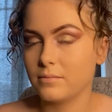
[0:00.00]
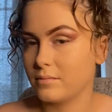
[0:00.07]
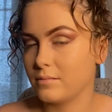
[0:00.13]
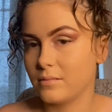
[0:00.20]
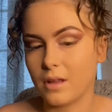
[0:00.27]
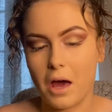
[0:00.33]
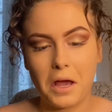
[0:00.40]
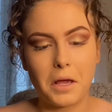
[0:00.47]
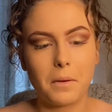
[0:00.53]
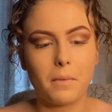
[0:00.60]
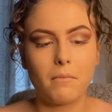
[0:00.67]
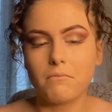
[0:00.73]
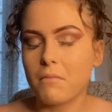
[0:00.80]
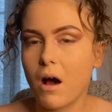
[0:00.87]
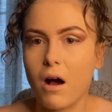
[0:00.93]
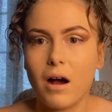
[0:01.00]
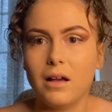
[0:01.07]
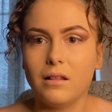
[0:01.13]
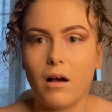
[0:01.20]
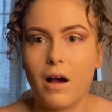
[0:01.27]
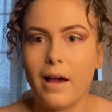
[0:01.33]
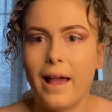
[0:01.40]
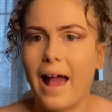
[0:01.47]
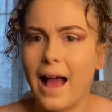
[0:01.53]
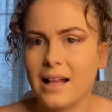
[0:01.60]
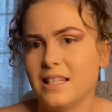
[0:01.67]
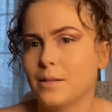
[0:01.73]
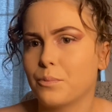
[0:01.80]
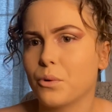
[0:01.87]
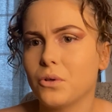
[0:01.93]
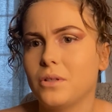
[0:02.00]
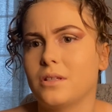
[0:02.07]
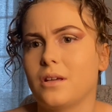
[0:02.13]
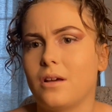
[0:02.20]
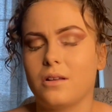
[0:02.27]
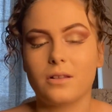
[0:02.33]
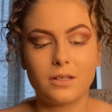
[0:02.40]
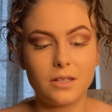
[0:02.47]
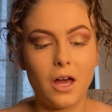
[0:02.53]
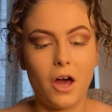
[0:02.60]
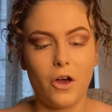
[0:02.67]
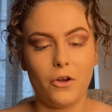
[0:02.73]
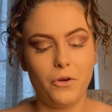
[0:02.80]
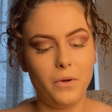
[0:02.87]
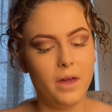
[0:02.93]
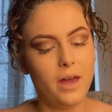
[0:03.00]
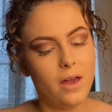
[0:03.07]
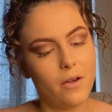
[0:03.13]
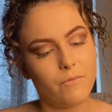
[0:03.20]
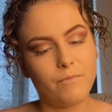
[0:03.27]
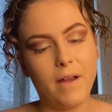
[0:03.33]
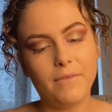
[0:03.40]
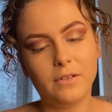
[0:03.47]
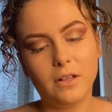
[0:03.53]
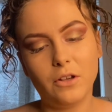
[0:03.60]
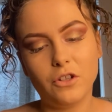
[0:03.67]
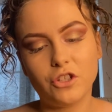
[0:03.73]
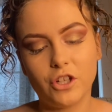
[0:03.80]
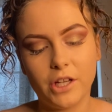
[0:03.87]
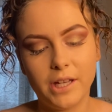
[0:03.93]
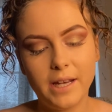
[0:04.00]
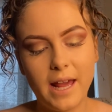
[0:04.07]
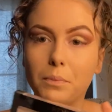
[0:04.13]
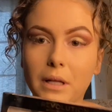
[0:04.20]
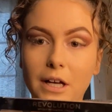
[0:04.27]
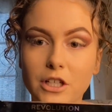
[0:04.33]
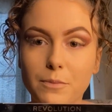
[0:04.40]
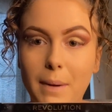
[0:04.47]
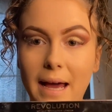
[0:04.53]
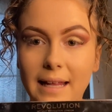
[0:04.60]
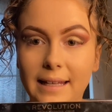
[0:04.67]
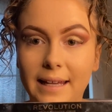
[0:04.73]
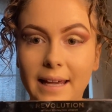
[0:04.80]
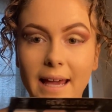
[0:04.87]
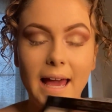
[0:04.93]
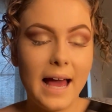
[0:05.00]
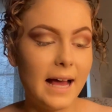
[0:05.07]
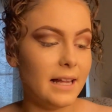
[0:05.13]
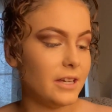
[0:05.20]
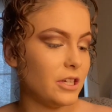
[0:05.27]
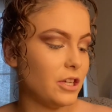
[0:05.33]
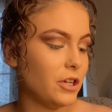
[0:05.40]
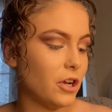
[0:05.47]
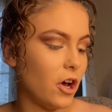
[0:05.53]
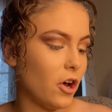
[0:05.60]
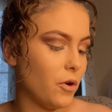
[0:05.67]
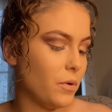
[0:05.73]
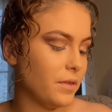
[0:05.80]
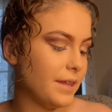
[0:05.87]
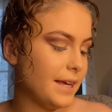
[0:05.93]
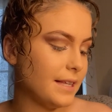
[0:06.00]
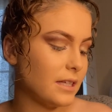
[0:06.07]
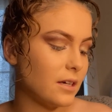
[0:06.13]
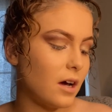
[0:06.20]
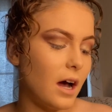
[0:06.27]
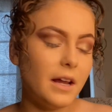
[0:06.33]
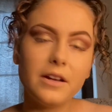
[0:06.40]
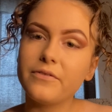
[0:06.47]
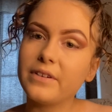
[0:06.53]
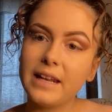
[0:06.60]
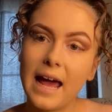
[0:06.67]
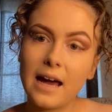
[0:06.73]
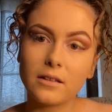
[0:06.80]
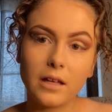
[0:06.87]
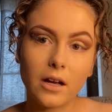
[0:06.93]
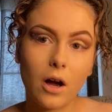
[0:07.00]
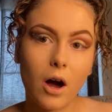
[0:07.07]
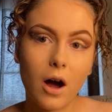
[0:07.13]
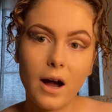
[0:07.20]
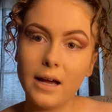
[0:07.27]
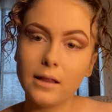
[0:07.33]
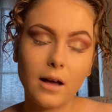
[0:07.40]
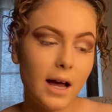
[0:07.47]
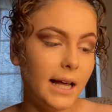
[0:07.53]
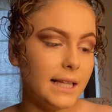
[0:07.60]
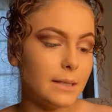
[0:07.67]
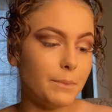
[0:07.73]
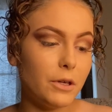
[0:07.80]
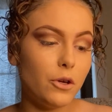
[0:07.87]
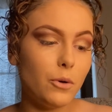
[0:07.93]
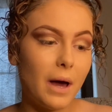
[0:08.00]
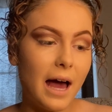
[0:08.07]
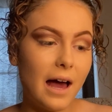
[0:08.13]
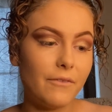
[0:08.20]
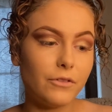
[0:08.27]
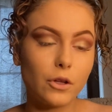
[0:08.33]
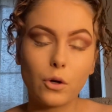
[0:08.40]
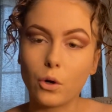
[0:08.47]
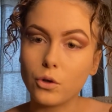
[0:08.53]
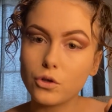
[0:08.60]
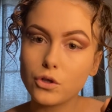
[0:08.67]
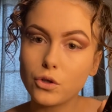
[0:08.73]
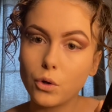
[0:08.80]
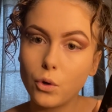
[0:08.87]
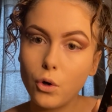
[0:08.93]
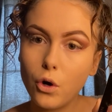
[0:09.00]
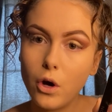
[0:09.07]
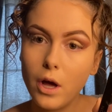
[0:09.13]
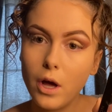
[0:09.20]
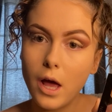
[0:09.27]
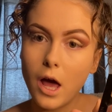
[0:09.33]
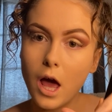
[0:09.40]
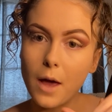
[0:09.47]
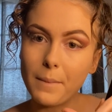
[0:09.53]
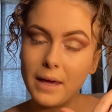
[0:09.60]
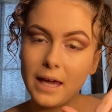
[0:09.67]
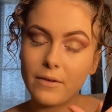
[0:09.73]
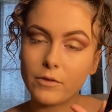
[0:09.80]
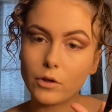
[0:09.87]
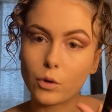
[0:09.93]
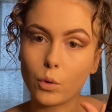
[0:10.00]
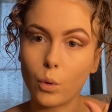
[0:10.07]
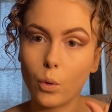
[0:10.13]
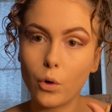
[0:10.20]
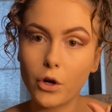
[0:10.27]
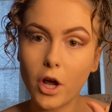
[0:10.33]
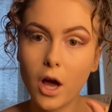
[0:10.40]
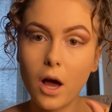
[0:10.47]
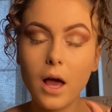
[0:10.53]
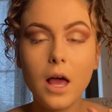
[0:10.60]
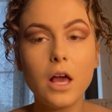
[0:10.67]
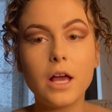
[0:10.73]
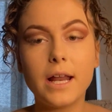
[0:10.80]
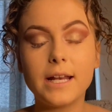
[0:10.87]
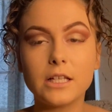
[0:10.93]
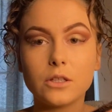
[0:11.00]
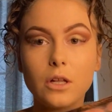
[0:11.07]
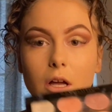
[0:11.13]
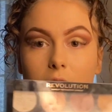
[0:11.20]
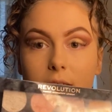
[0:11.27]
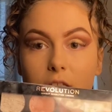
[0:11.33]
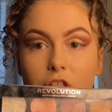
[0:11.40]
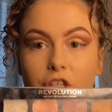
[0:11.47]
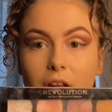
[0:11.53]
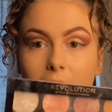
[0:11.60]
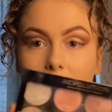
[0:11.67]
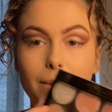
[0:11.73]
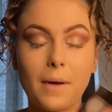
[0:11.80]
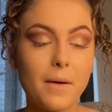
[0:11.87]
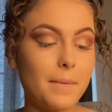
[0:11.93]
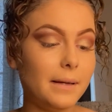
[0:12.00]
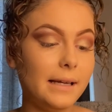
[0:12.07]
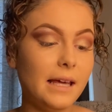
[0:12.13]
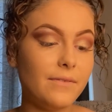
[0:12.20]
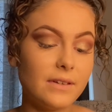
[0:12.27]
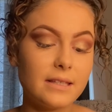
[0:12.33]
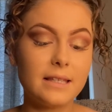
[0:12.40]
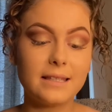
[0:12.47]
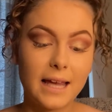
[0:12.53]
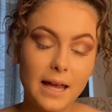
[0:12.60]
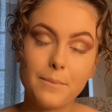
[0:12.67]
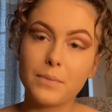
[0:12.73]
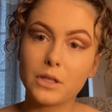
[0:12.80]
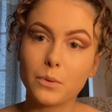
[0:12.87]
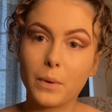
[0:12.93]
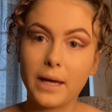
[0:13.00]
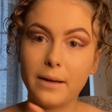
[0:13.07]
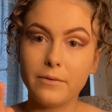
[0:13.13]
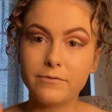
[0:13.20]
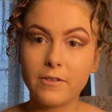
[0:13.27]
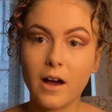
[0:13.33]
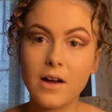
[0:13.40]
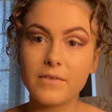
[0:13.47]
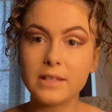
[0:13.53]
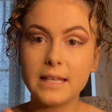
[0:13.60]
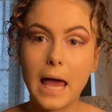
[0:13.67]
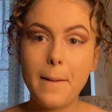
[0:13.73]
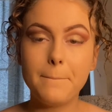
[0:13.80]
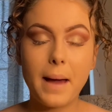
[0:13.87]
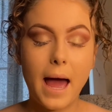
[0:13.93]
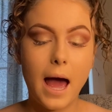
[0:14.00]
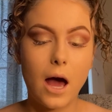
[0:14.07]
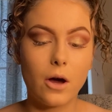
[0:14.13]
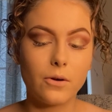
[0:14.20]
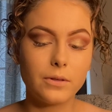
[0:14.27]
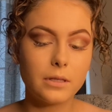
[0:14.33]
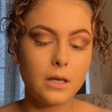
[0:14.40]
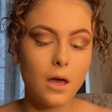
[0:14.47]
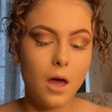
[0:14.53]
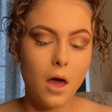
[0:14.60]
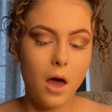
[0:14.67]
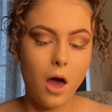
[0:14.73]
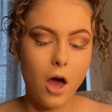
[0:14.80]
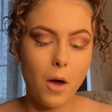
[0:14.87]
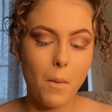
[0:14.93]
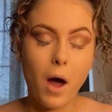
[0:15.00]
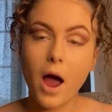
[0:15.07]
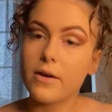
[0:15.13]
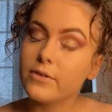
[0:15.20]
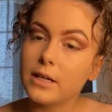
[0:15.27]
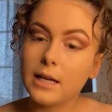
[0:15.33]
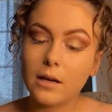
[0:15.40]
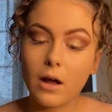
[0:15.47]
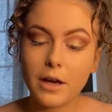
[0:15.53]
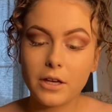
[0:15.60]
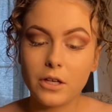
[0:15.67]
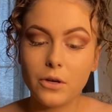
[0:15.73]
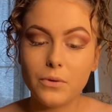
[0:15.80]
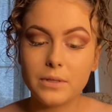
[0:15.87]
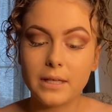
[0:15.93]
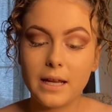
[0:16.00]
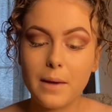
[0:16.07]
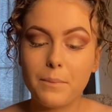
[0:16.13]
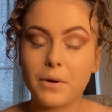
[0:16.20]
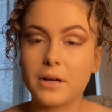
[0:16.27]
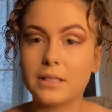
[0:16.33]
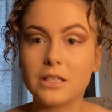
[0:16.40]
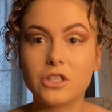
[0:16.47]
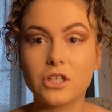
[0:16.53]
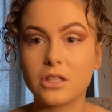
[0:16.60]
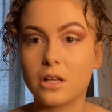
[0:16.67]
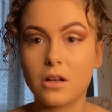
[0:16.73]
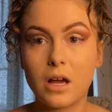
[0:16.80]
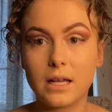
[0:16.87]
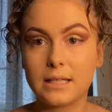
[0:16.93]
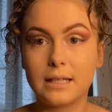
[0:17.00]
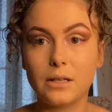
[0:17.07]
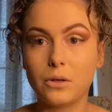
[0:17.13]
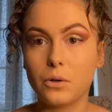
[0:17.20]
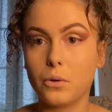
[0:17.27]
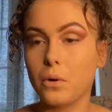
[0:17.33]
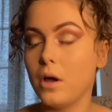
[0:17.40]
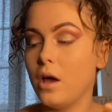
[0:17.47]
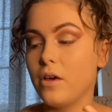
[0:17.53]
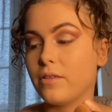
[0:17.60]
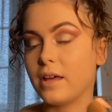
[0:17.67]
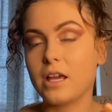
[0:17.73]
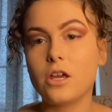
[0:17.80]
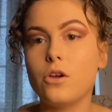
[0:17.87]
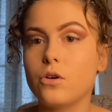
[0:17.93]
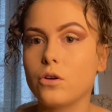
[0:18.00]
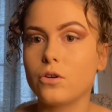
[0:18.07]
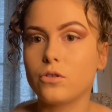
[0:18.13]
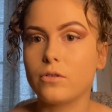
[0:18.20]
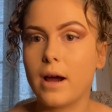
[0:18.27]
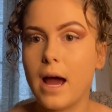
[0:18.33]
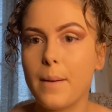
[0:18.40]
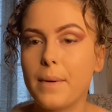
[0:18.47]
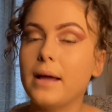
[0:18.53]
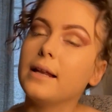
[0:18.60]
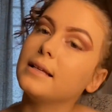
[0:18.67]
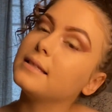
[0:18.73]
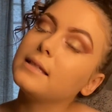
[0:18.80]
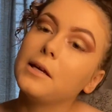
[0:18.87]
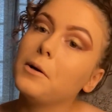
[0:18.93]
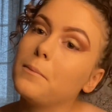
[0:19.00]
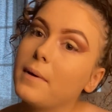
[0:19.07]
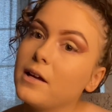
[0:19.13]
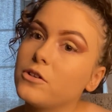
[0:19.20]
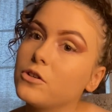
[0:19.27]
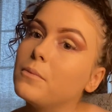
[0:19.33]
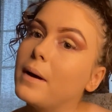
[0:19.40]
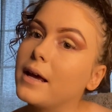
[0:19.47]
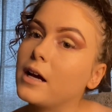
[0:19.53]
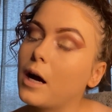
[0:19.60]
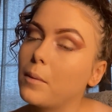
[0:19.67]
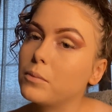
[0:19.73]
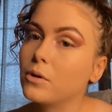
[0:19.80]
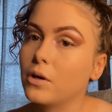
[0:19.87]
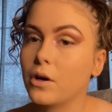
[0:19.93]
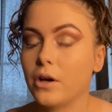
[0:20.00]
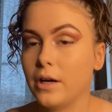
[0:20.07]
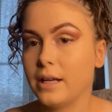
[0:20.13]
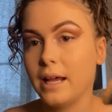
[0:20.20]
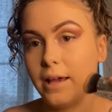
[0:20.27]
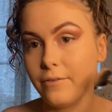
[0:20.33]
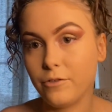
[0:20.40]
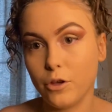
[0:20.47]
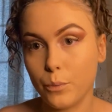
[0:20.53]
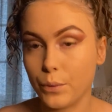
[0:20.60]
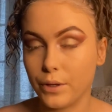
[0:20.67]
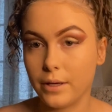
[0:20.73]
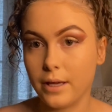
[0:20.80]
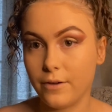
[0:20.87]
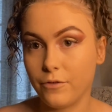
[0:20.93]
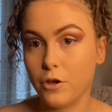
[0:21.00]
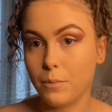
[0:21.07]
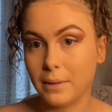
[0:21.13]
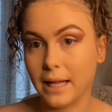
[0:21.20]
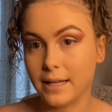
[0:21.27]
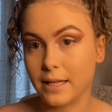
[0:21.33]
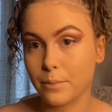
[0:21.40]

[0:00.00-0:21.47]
like highlight and a bronzer. So Revolution blush palette, and you know, these kind of can act like highlights, but you have the contour here in the corner, and it's nice and cheap. I believe it's the same between £5 and £10. I really like using it because it's just a nice little thing you can grab, and it still makes your makeup look good if you blend it